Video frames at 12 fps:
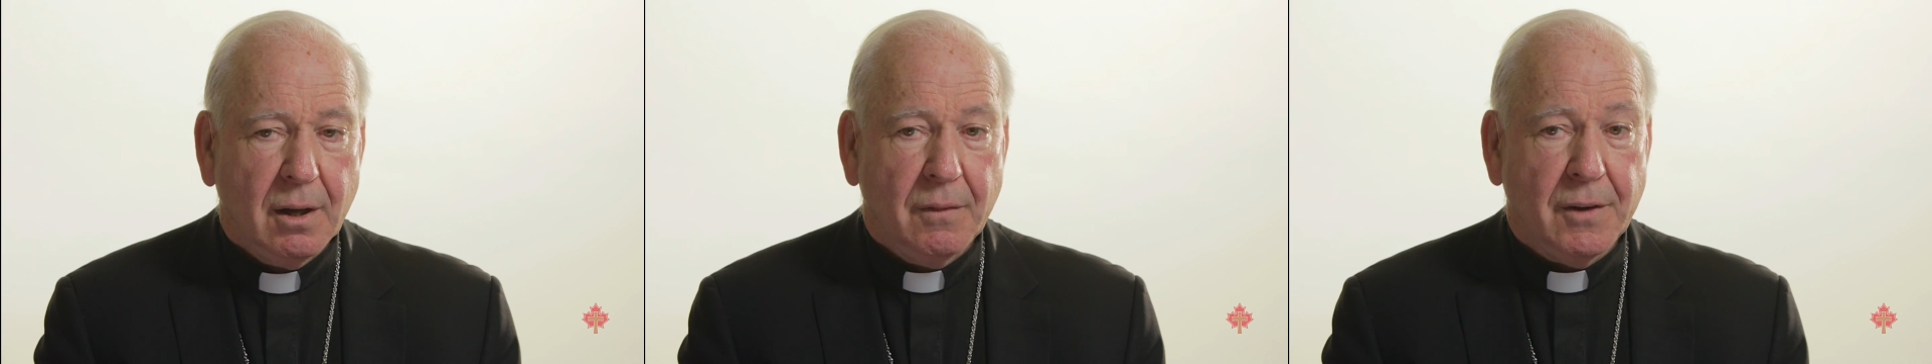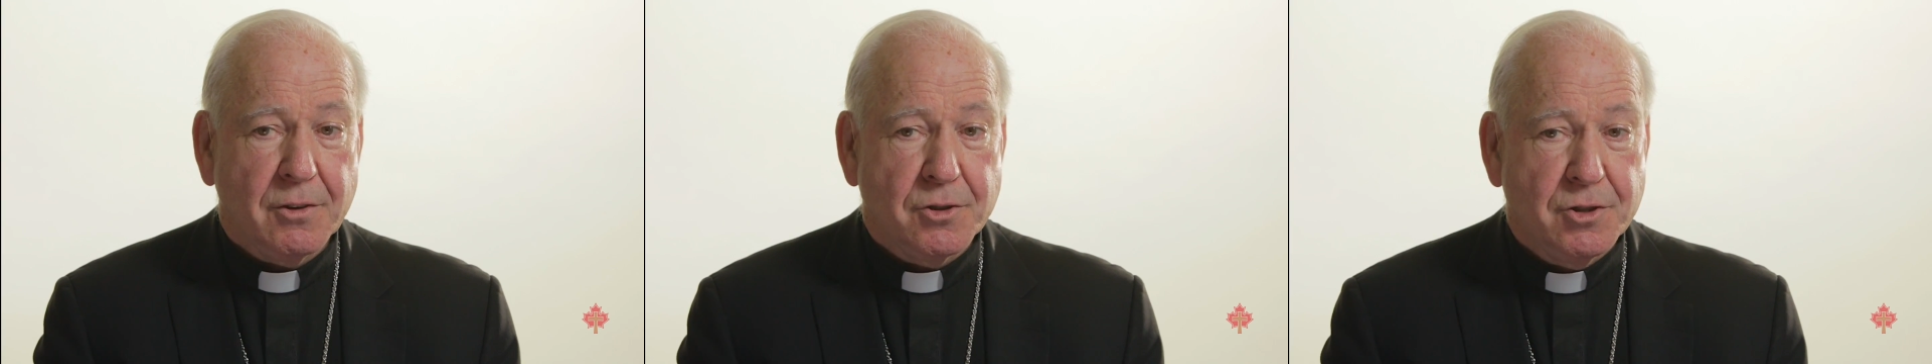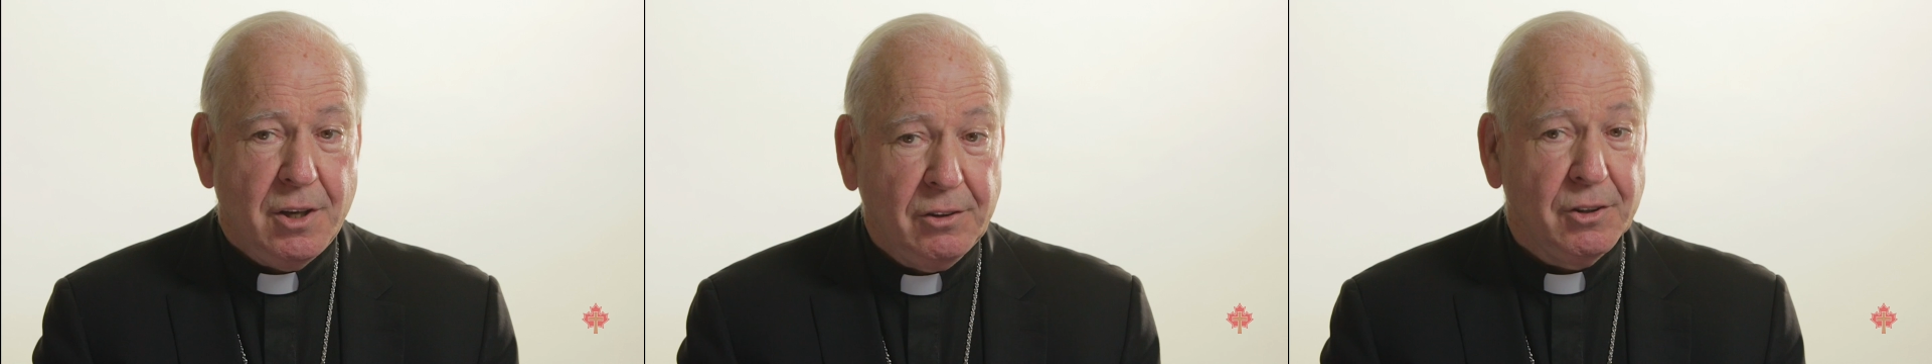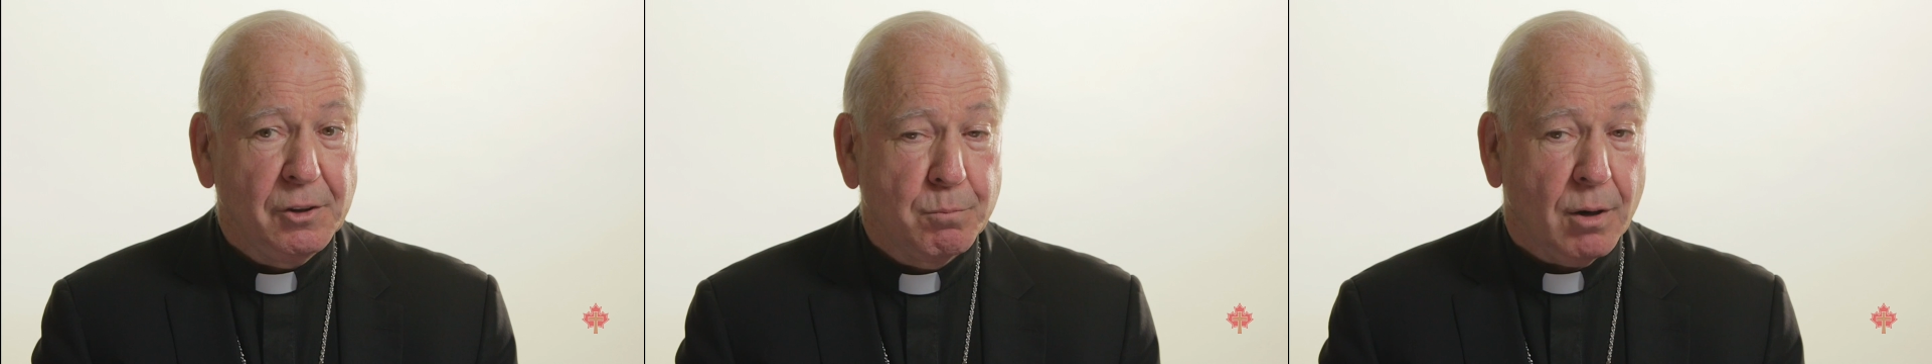that
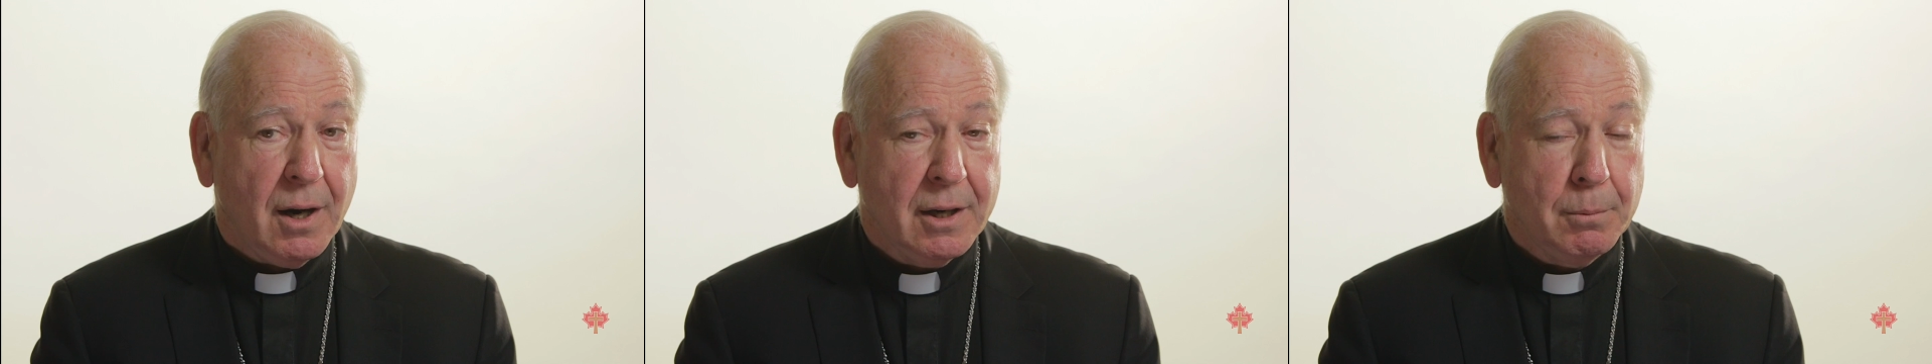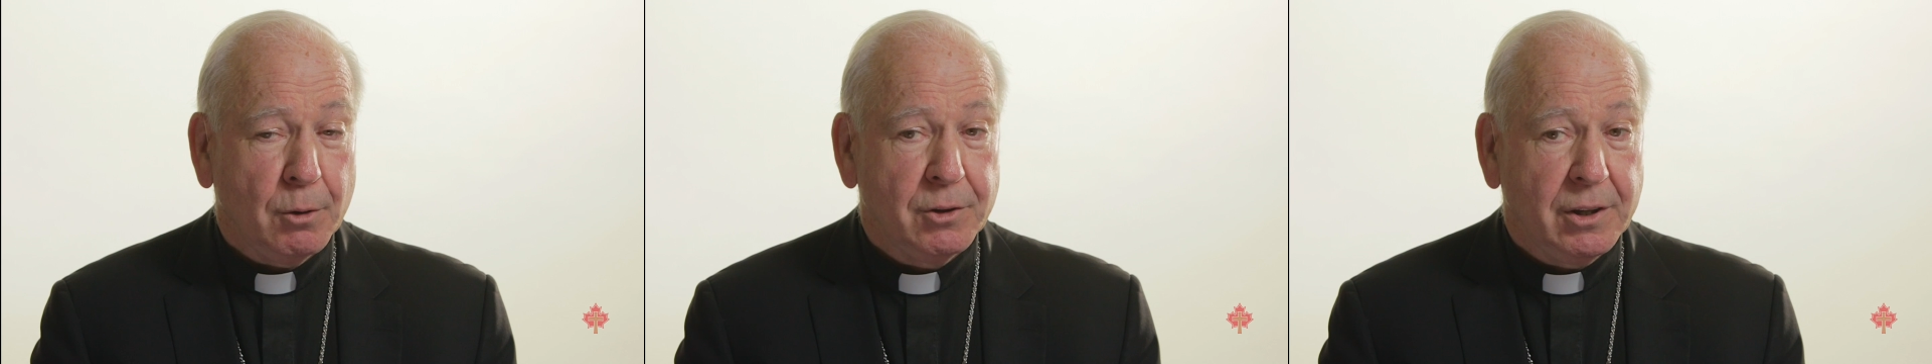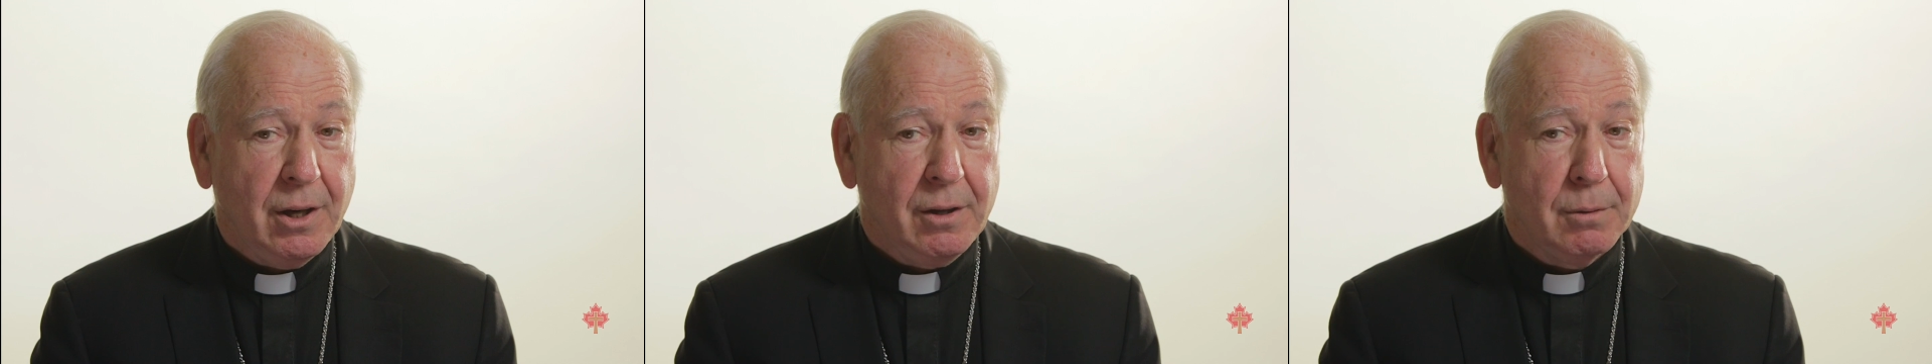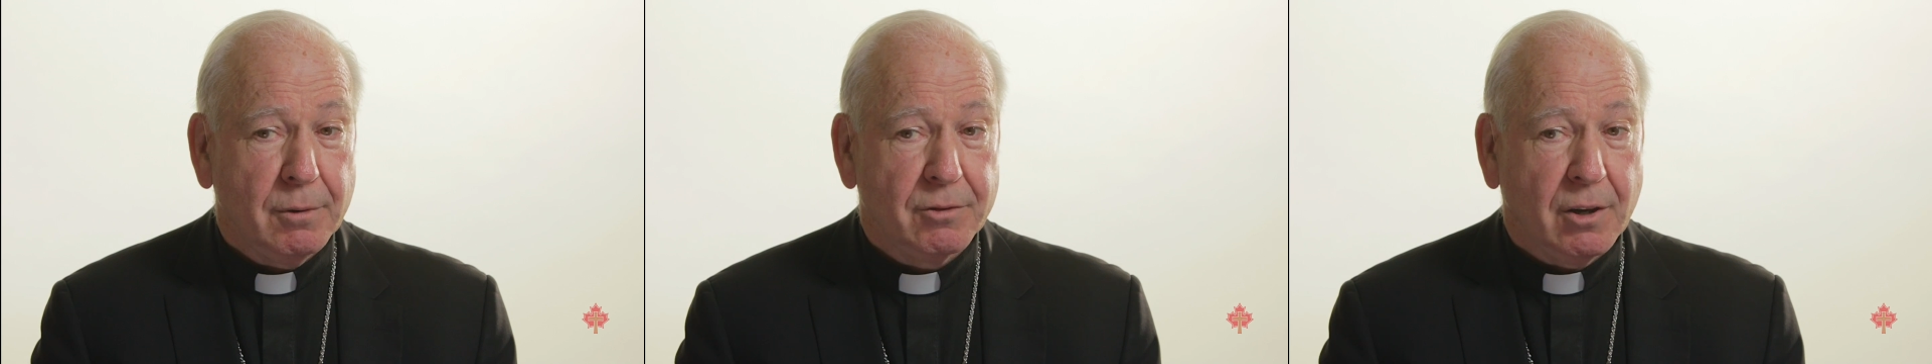Jesus brought about the
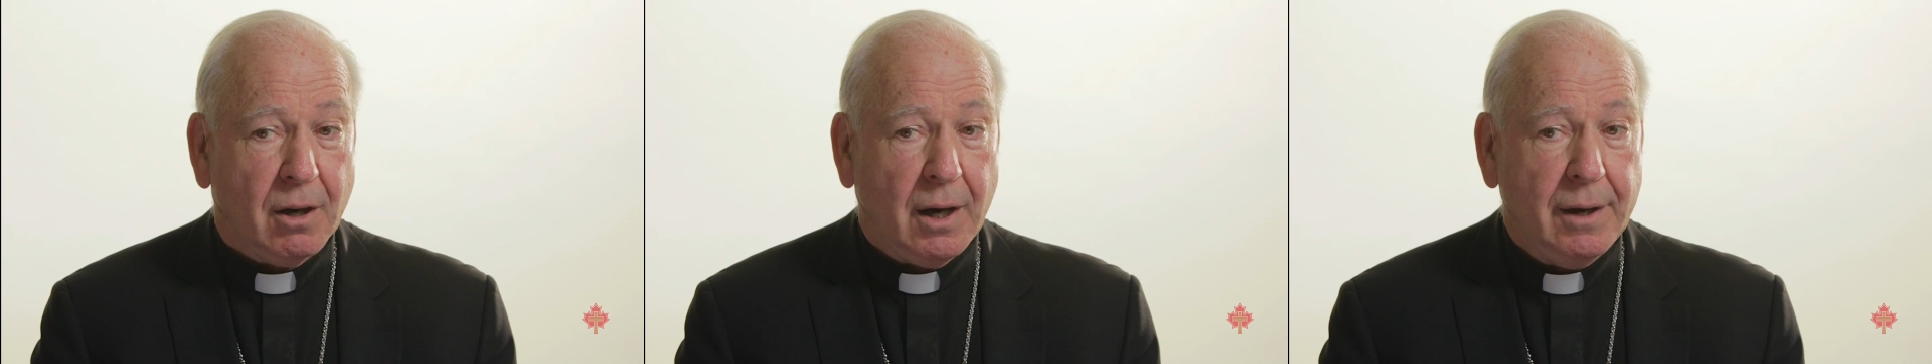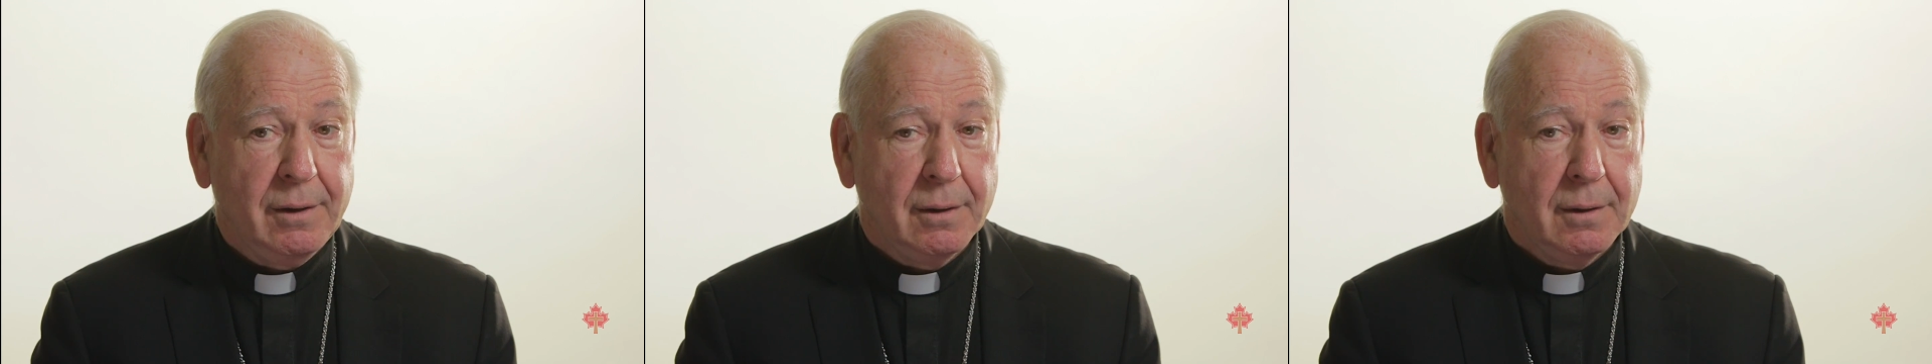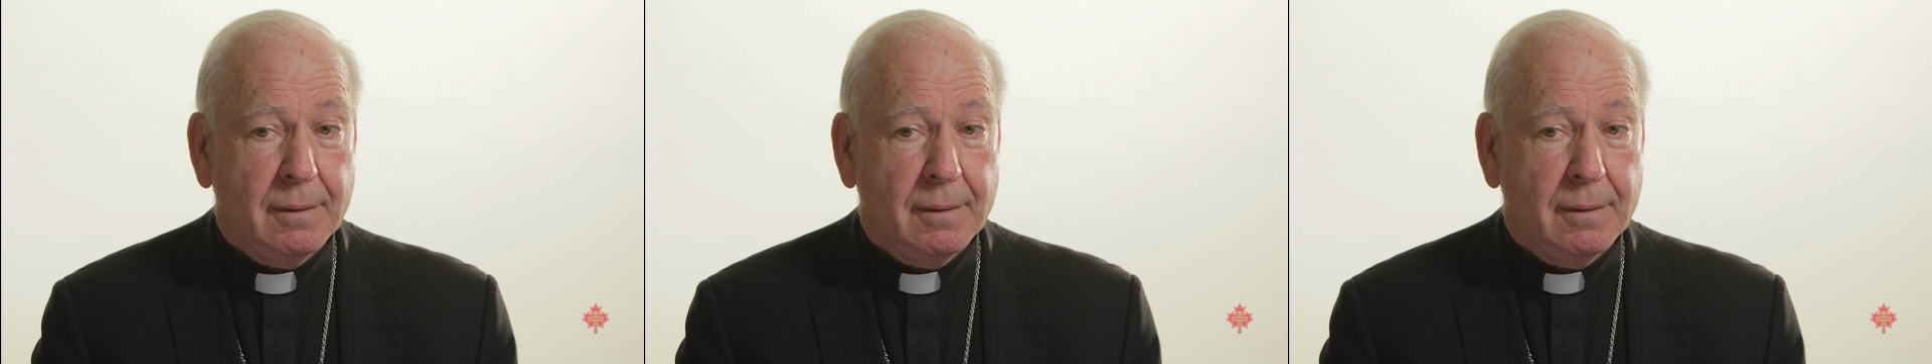kingdom of God,